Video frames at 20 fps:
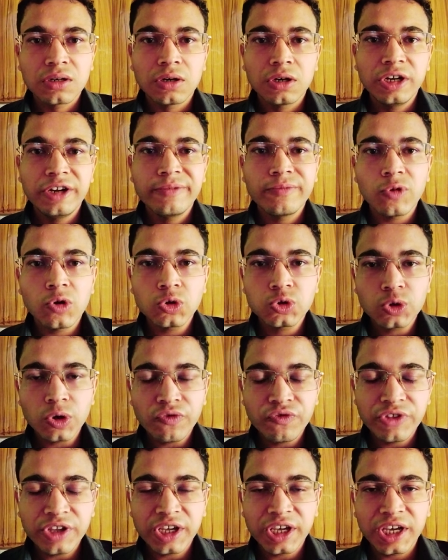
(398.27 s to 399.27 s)
in most
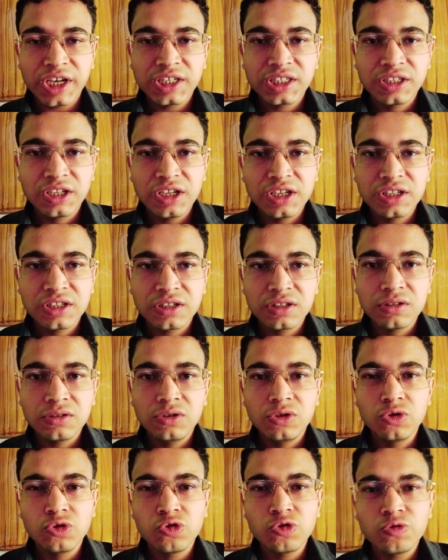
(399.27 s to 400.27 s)
of the cases
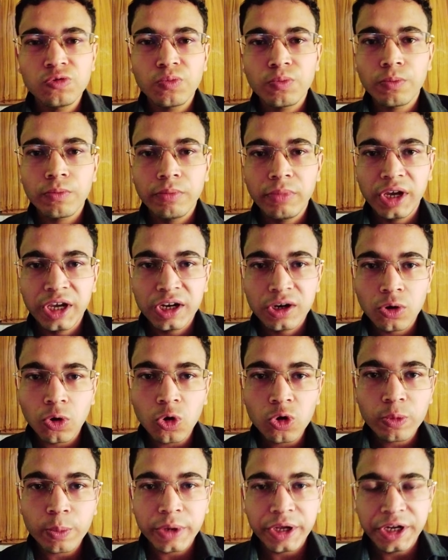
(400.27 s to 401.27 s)
you may
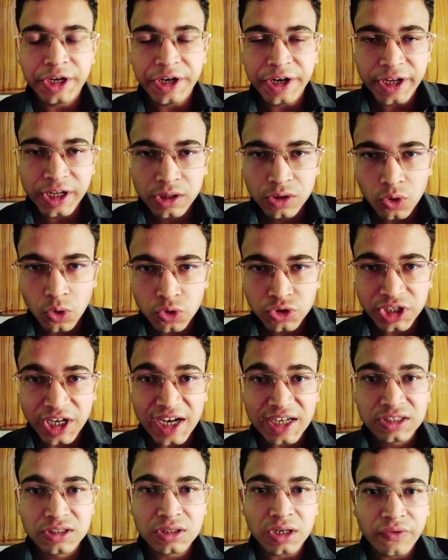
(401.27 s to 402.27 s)
not be needing those
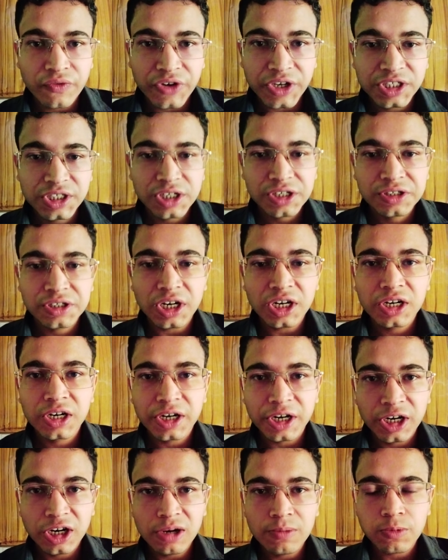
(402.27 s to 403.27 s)
extra features that
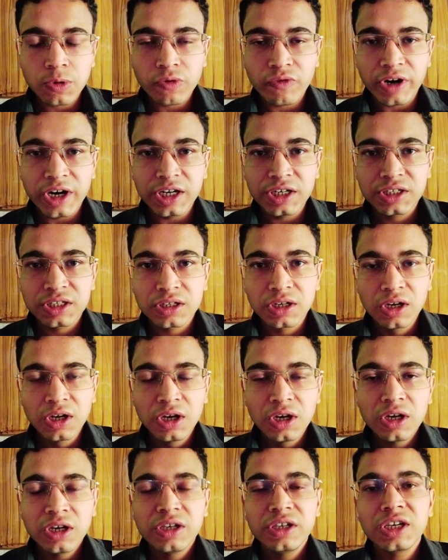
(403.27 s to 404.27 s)
Gradle provides.
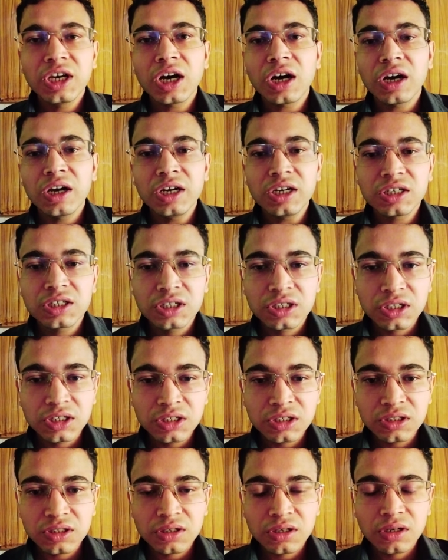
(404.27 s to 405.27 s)
Yeah, it's
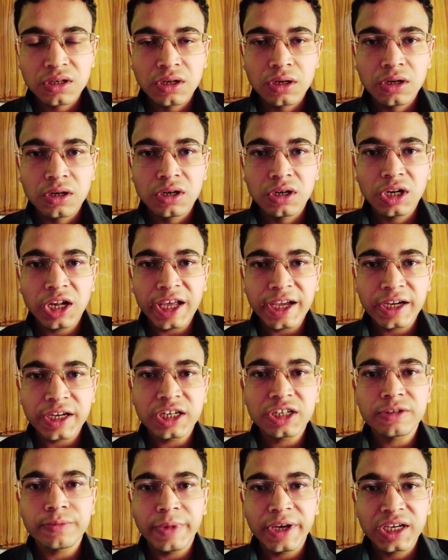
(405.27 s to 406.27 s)
like
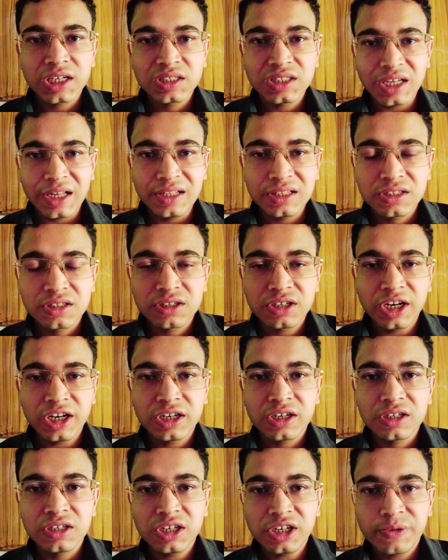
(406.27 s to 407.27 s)
it makes sense
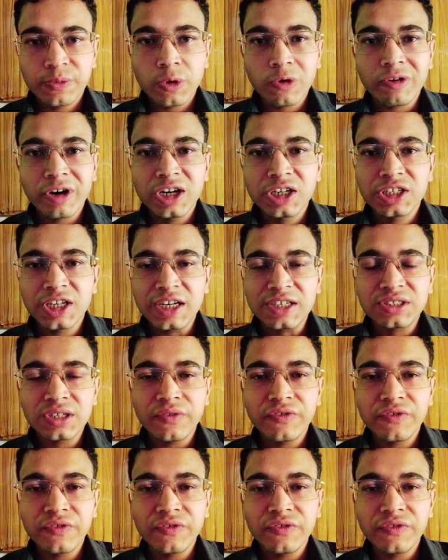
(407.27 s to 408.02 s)
that it provides extra